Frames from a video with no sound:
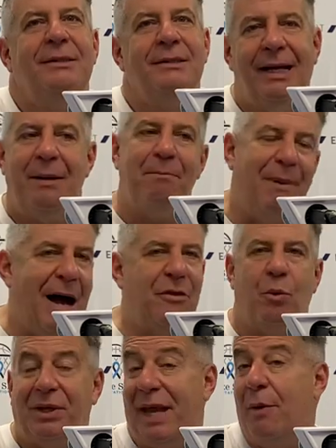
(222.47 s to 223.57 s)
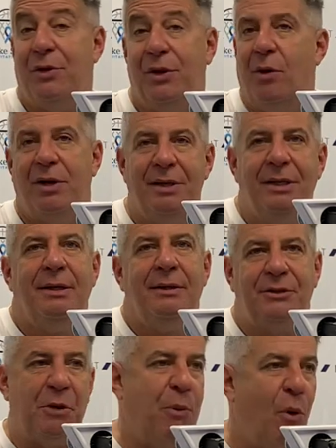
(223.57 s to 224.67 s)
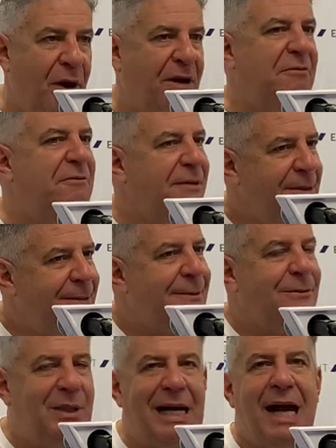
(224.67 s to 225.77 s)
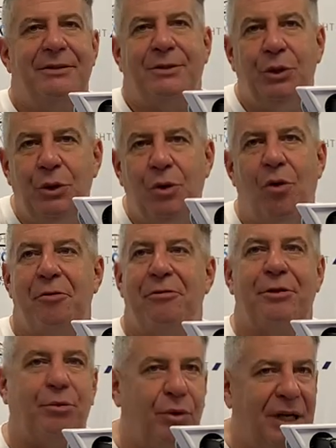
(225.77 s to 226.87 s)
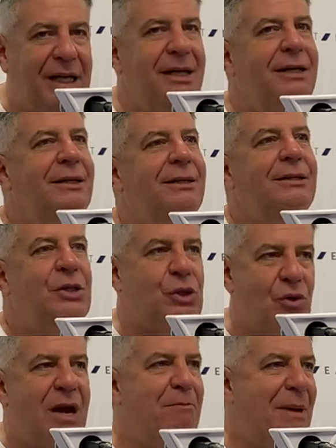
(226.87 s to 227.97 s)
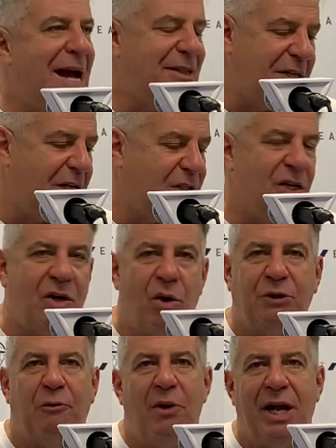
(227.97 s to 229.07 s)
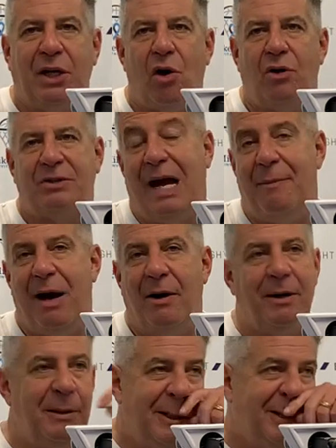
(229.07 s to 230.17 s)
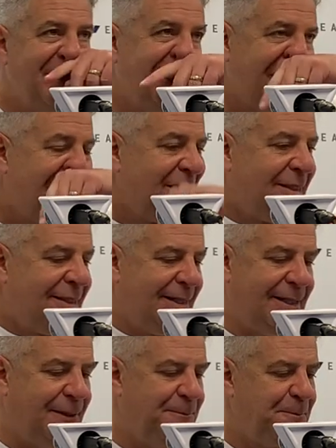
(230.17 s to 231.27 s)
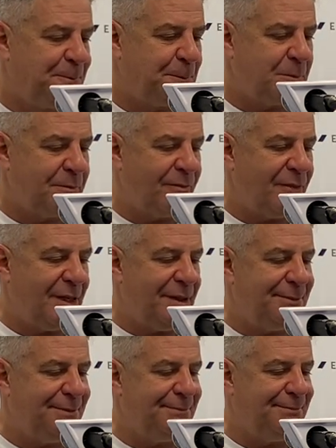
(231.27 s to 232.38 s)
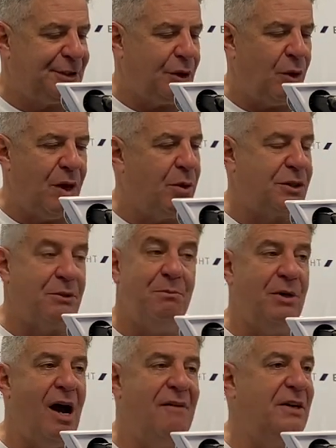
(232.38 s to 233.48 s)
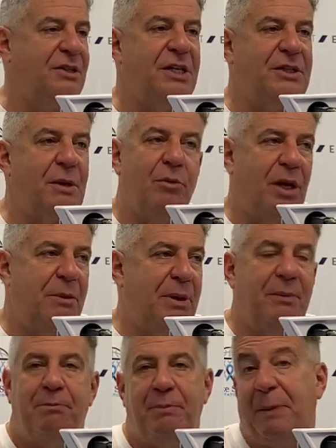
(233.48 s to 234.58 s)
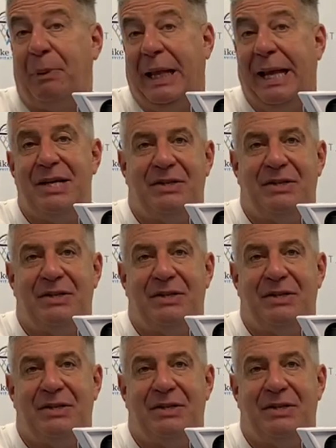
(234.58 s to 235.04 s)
and it bothered what they were doing to the point of we got two or three straight baskets, and Coach Ford had to call timeout and. Um, so there was some obviously some really big big plays